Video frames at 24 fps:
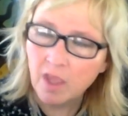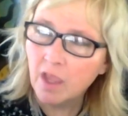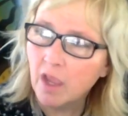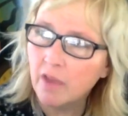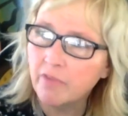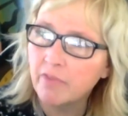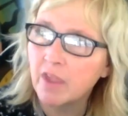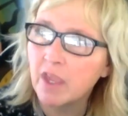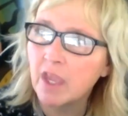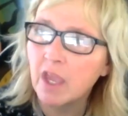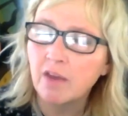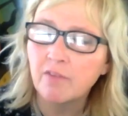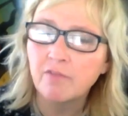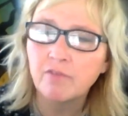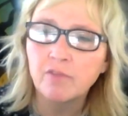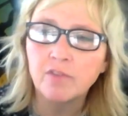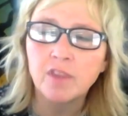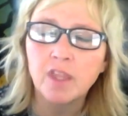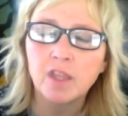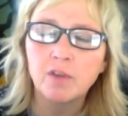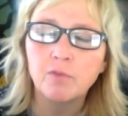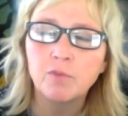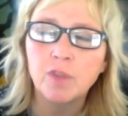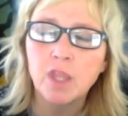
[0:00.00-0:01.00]
And
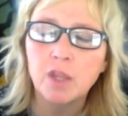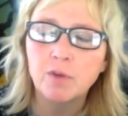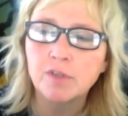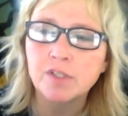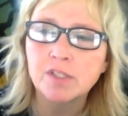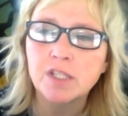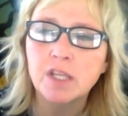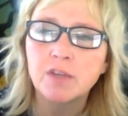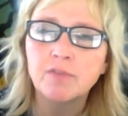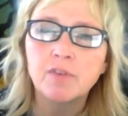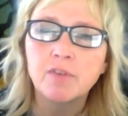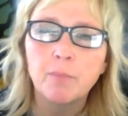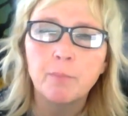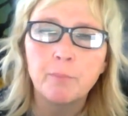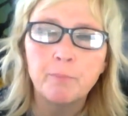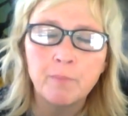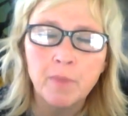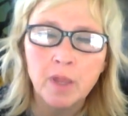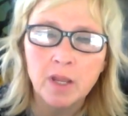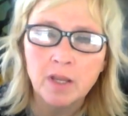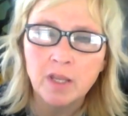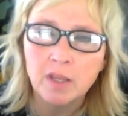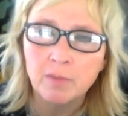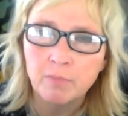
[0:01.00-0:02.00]
they received
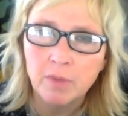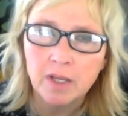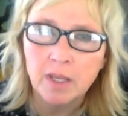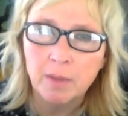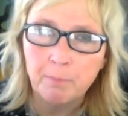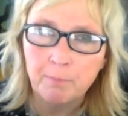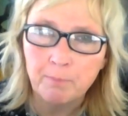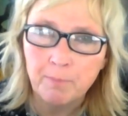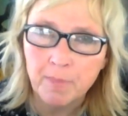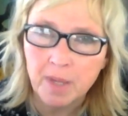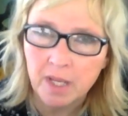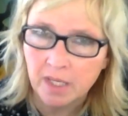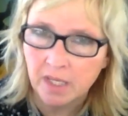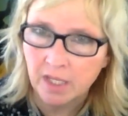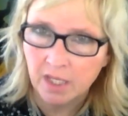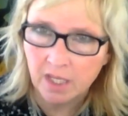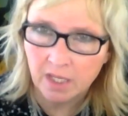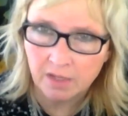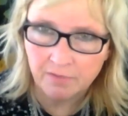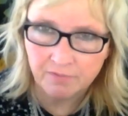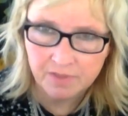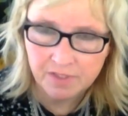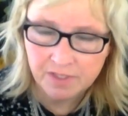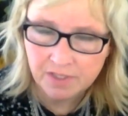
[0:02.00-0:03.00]
many, many, many
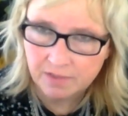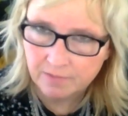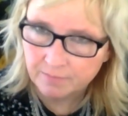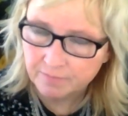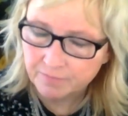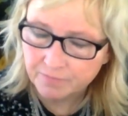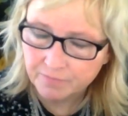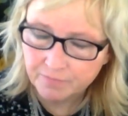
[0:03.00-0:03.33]
gifts